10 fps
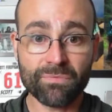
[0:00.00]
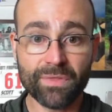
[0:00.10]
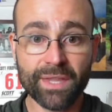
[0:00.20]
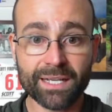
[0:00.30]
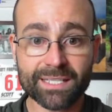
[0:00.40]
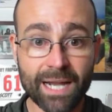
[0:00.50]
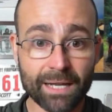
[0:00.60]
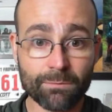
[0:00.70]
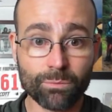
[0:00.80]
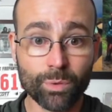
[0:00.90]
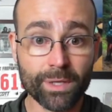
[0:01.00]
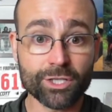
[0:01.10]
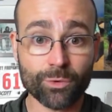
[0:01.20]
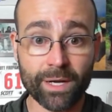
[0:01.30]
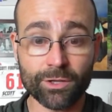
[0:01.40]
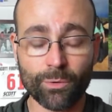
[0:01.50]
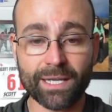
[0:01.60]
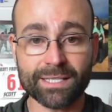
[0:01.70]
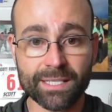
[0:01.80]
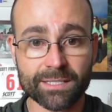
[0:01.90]
then it's not really training the
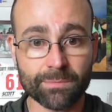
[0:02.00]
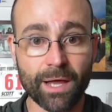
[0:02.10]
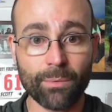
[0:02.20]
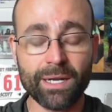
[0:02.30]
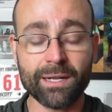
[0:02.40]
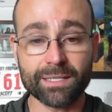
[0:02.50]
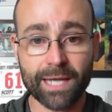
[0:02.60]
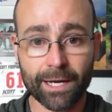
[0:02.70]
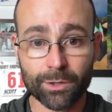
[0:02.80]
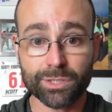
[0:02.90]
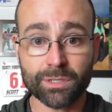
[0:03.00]
right system that we need as hikers